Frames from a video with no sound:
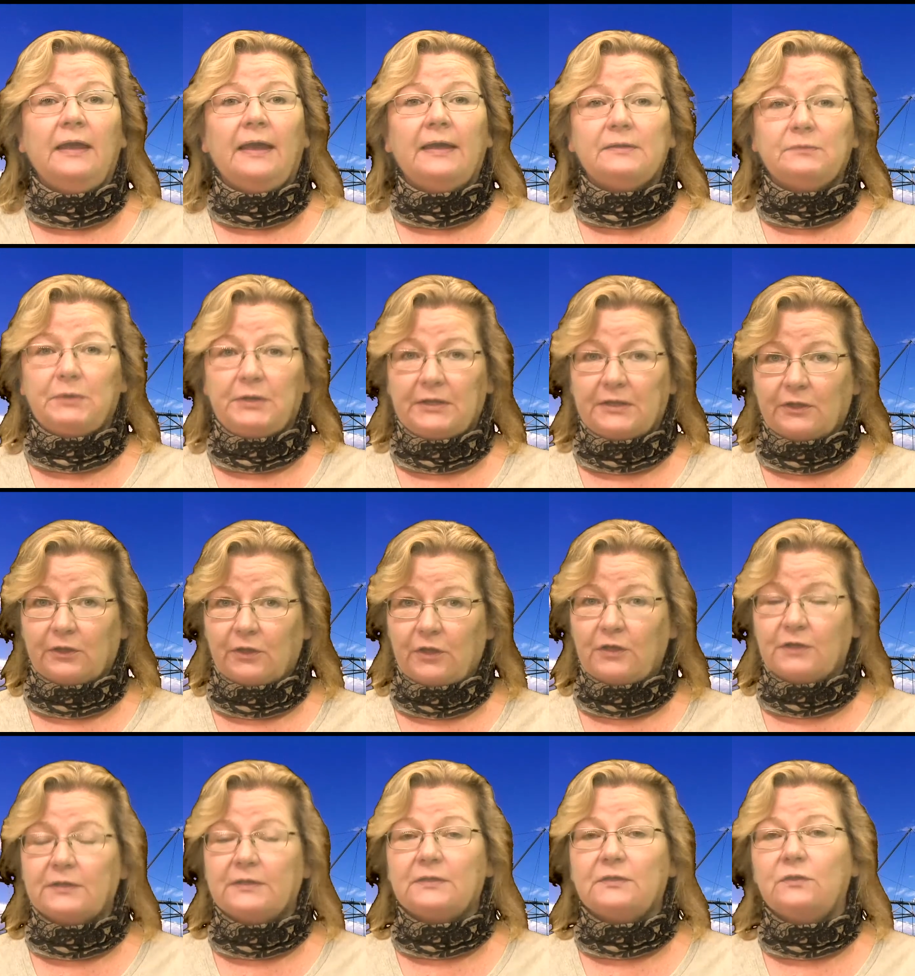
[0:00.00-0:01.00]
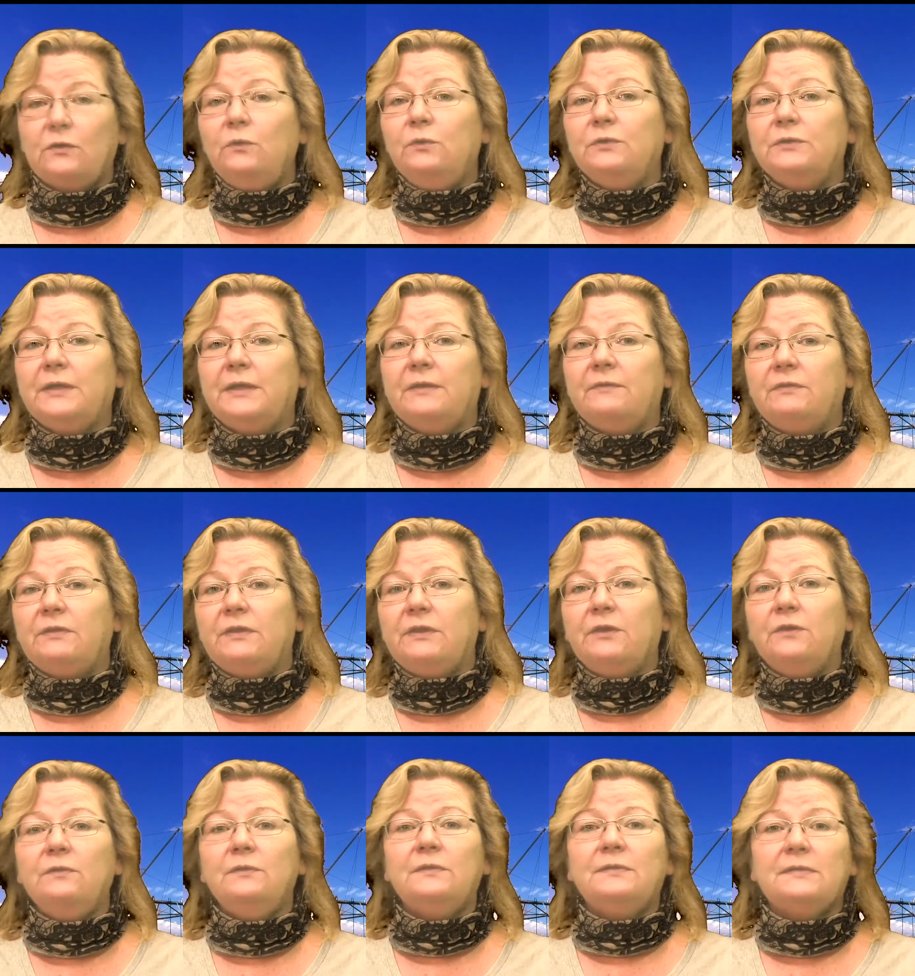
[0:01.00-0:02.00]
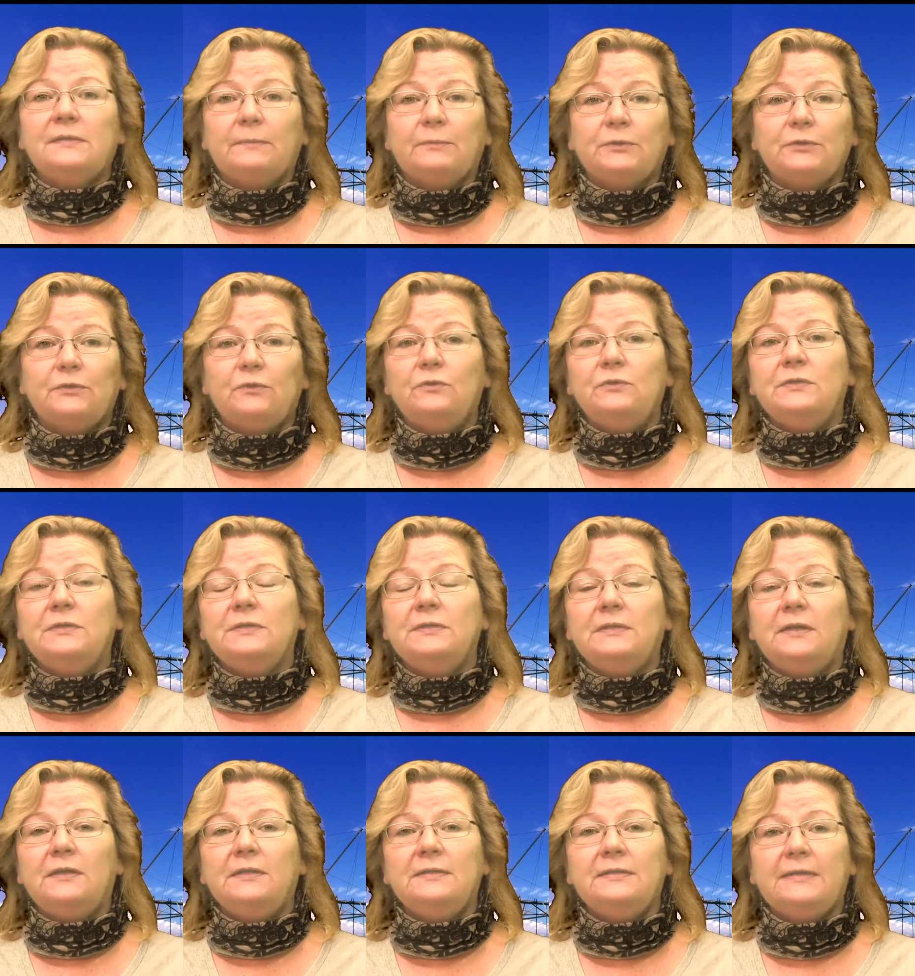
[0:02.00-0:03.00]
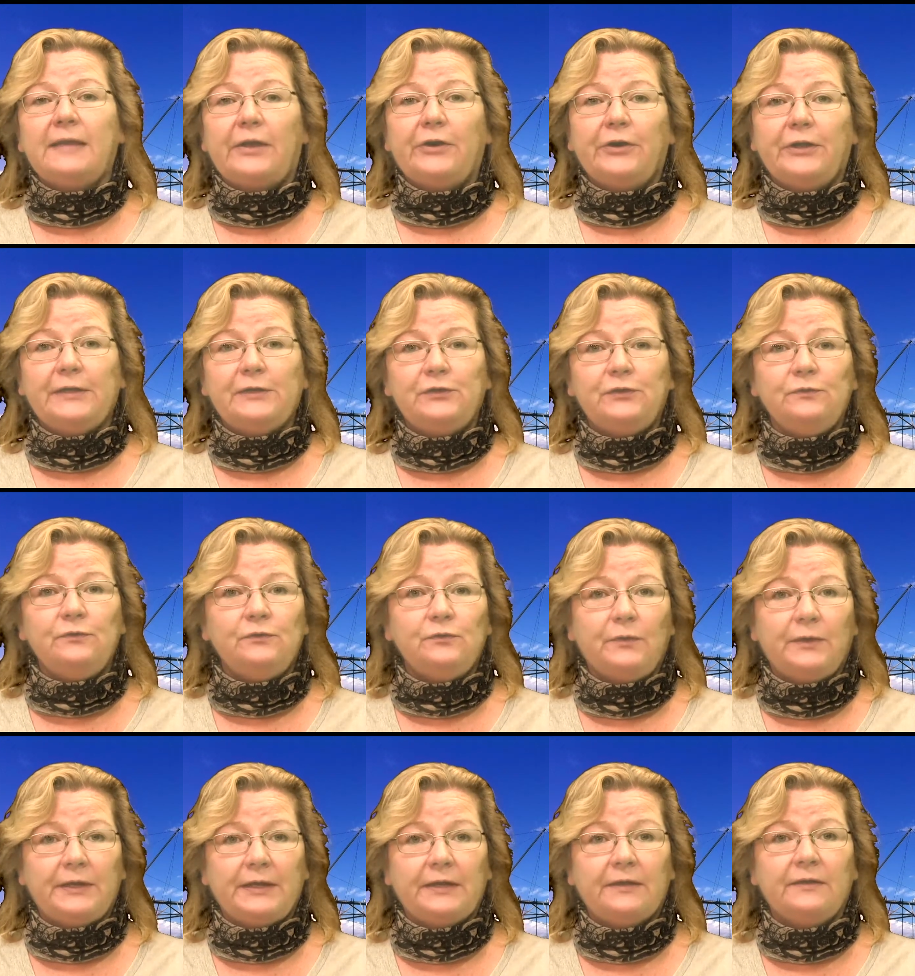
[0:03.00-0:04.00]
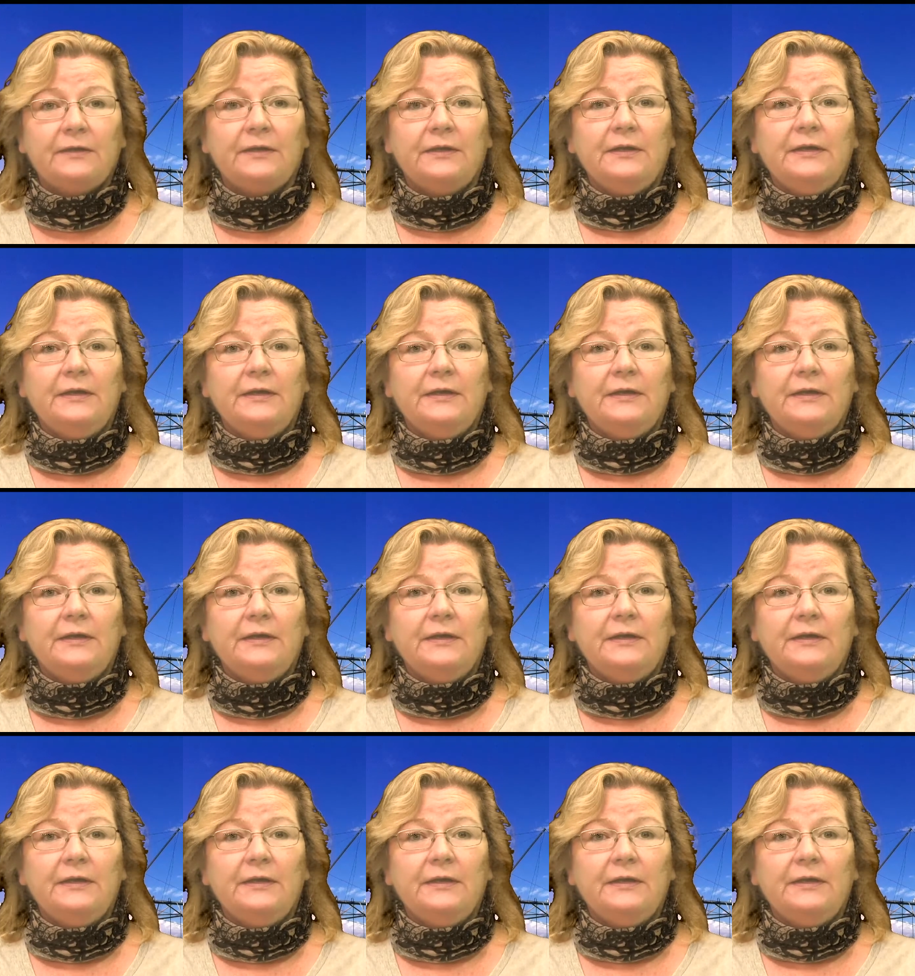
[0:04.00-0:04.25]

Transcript: as we hit the longest solar day of the year, the summer solstice on Saturday, June 20th,